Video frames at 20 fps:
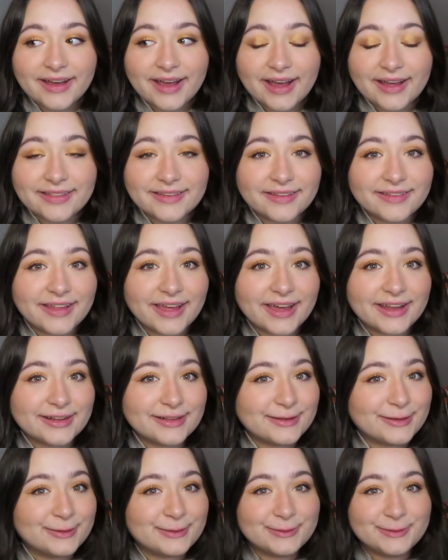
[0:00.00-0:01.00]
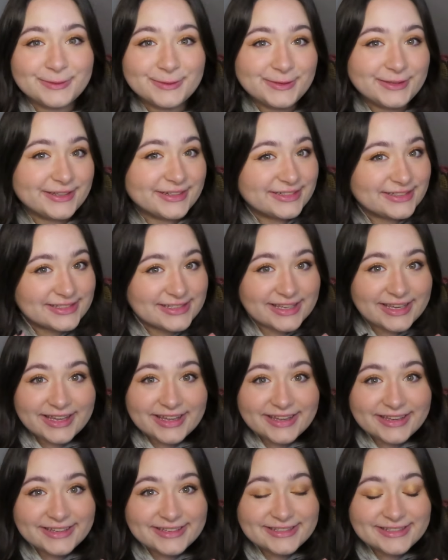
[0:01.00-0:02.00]
and then they had a little New Year's
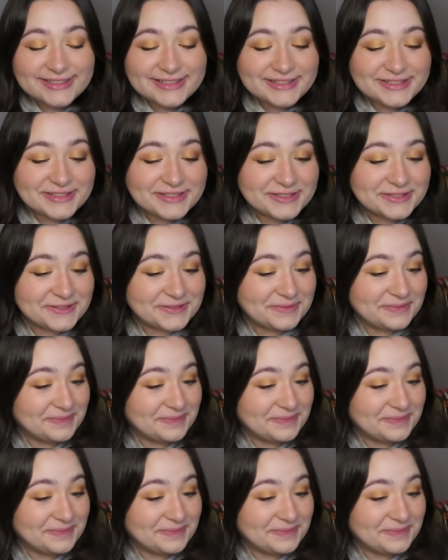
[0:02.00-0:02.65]
kiss.